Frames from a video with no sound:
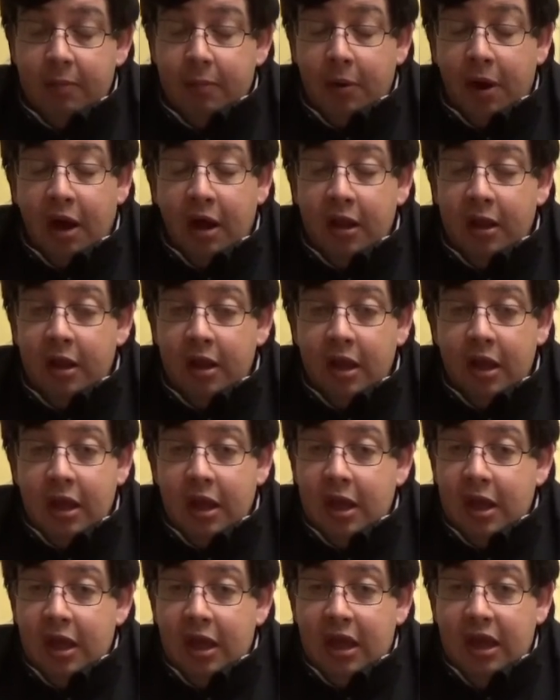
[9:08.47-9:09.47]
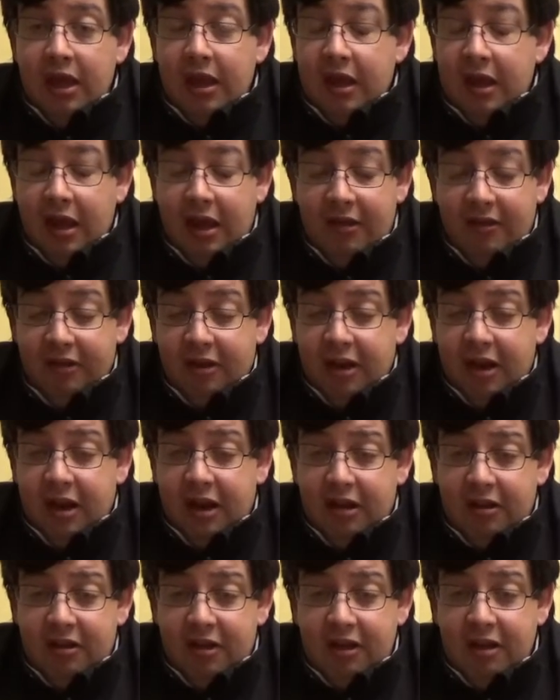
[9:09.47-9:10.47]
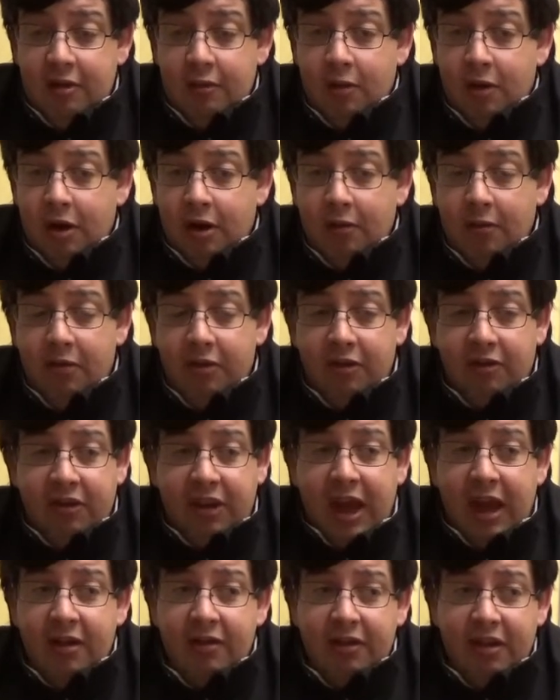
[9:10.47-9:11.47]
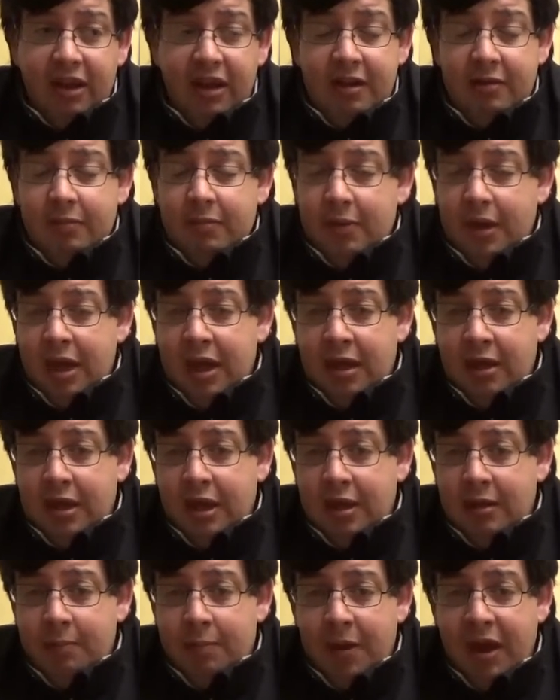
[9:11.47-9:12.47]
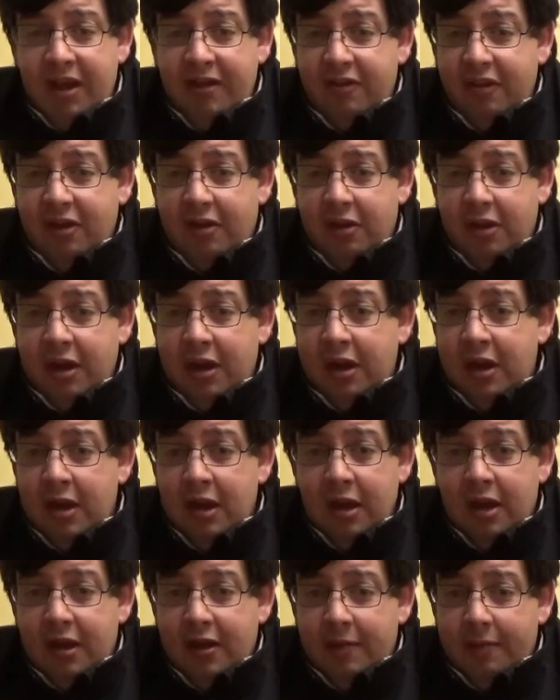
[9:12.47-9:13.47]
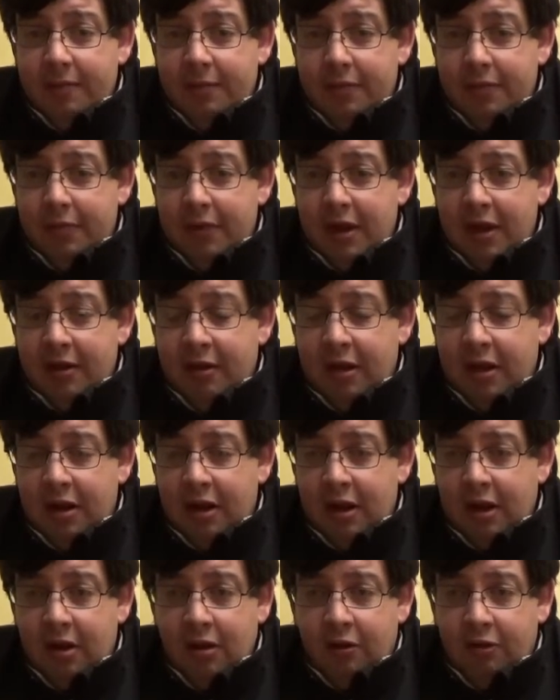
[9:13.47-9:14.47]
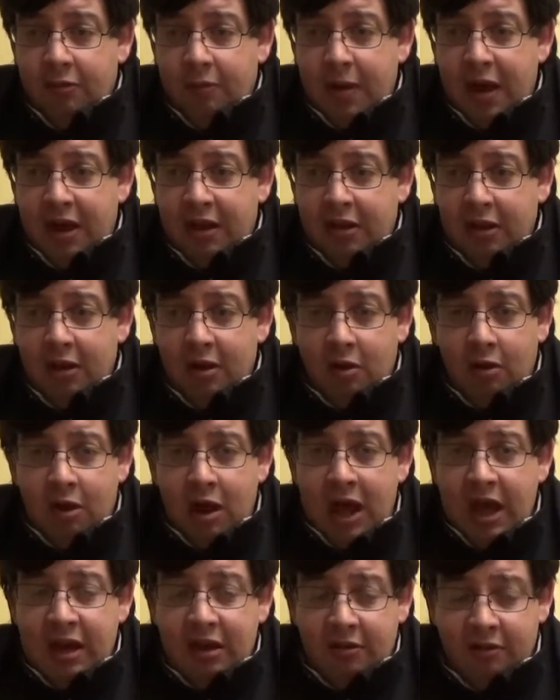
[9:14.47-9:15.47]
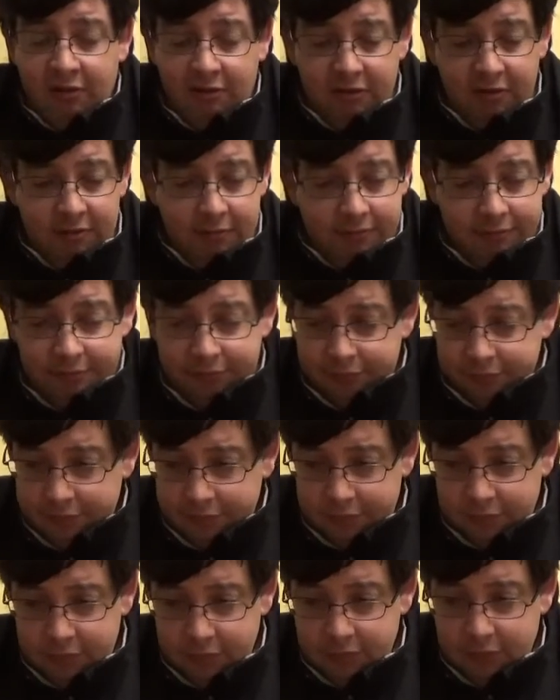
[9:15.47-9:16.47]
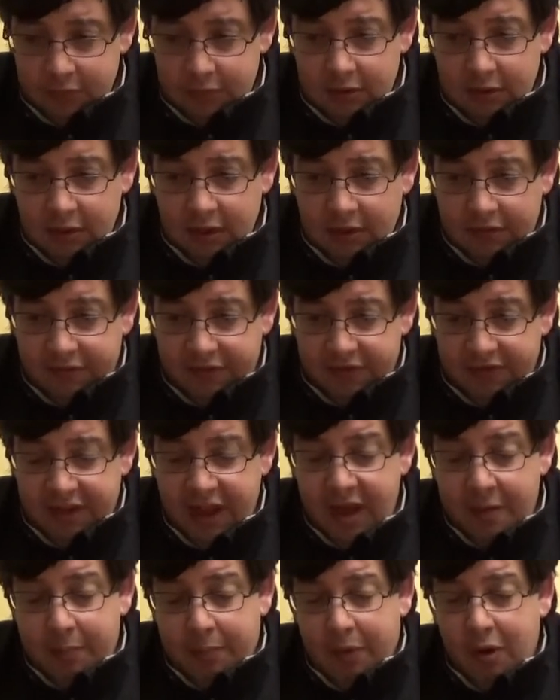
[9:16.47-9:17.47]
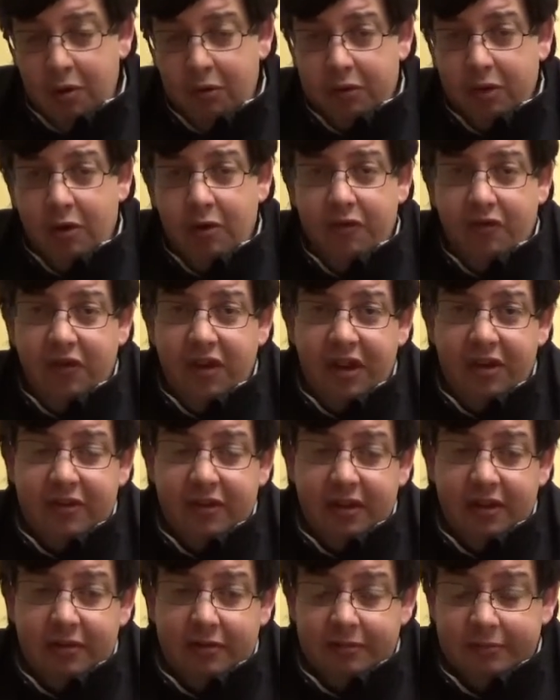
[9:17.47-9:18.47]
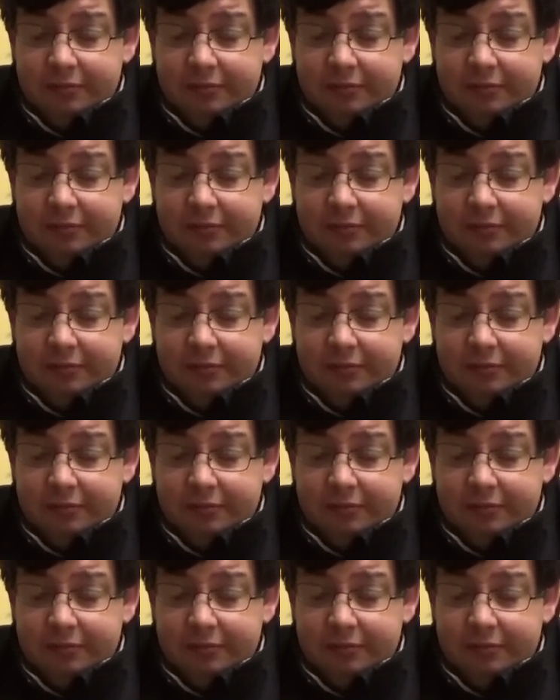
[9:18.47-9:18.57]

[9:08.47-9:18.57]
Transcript: But he's going to continue working with the scout team. And basically, it goes back to the old adage, if it's not broke, don't fix it.